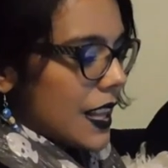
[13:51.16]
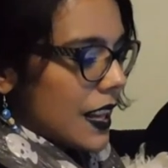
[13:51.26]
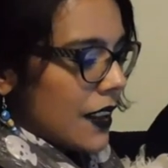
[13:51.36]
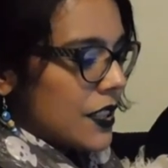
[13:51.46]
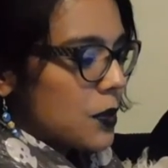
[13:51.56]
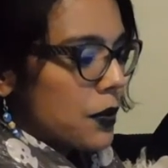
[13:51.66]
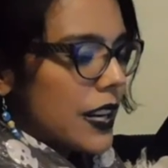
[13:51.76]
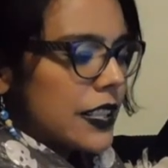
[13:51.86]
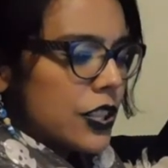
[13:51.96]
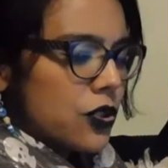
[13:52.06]
of a
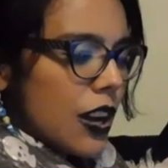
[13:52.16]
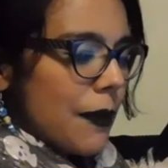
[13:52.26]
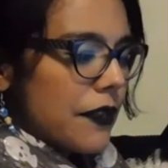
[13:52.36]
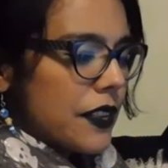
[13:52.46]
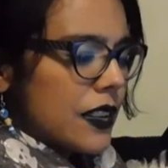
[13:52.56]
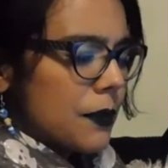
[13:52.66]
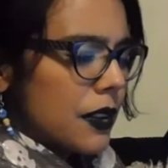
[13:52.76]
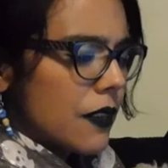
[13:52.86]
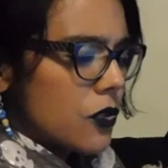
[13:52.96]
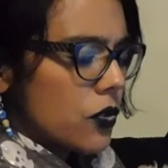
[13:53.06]
surprising drop of the number
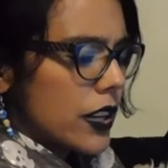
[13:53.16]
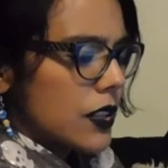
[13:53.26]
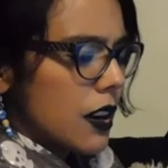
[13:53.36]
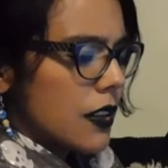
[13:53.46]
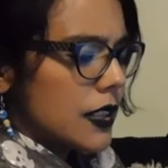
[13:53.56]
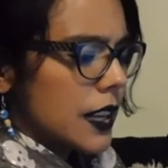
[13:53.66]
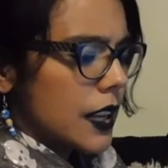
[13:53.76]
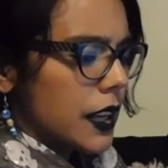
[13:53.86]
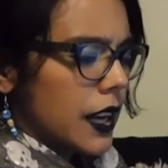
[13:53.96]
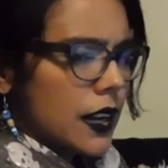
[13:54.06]
of stray dogs and
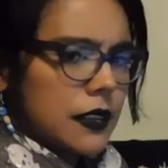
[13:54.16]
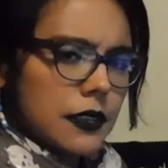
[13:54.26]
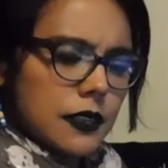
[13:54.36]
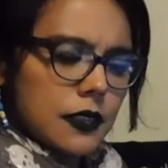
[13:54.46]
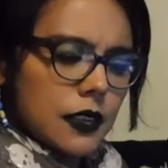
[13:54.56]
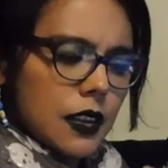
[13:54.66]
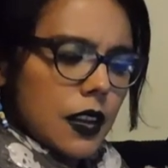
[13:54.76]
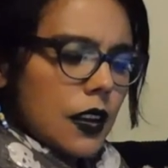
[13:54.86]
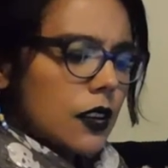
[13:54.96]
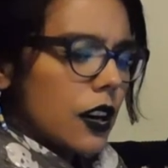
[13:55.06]
cats.
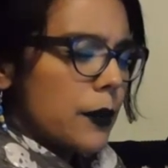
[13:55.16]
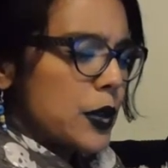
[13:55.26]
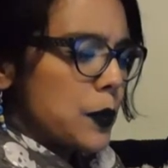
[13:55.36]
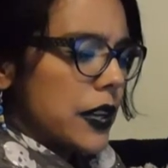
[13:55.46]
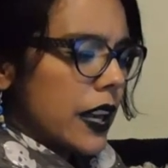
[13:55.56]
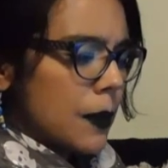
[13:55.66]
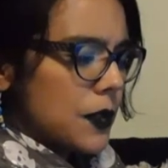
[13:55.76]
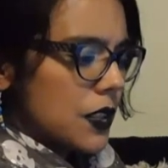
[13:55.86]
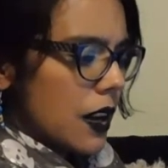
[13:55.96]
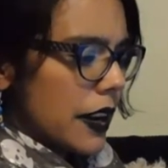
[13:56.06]
Garbage became
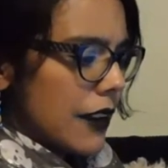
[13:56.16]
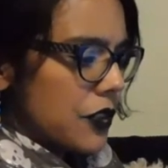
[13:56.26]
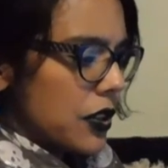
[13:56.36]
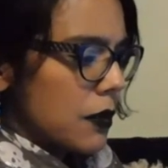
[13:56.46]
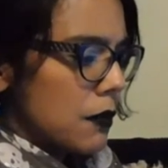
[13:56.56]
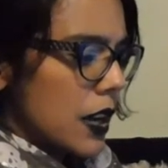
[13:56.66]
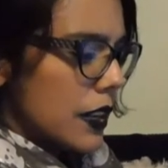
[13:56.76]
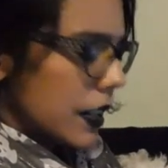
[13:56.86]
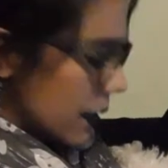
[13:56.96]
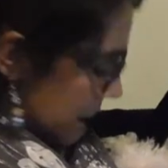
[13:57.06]
sought after commodity.